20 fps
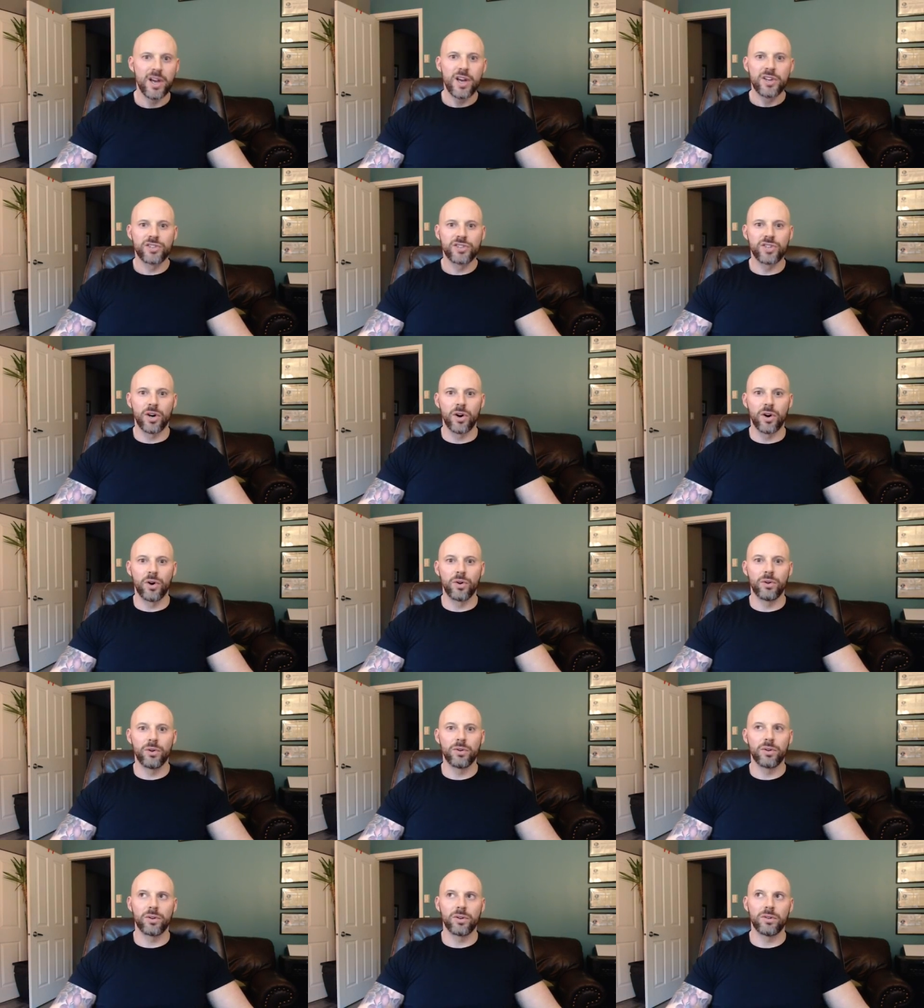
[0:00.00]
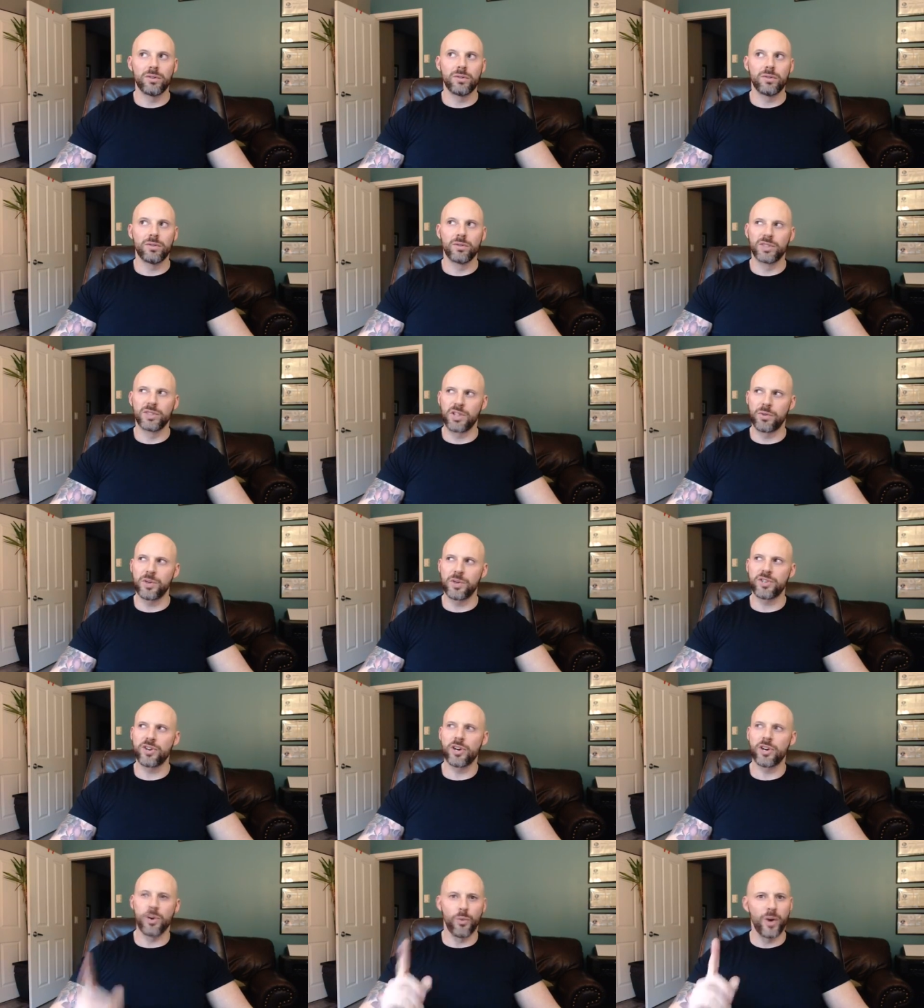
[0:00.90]
So was it 3
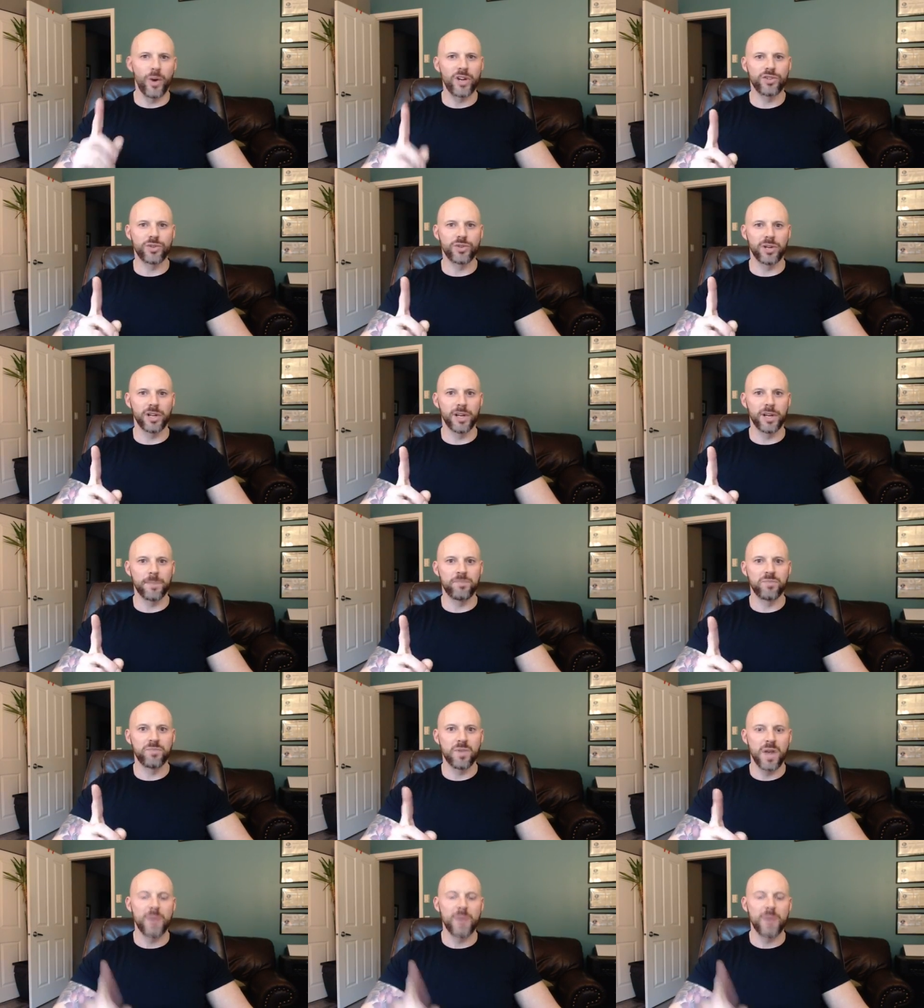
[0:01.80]
trillion or 1 trillion?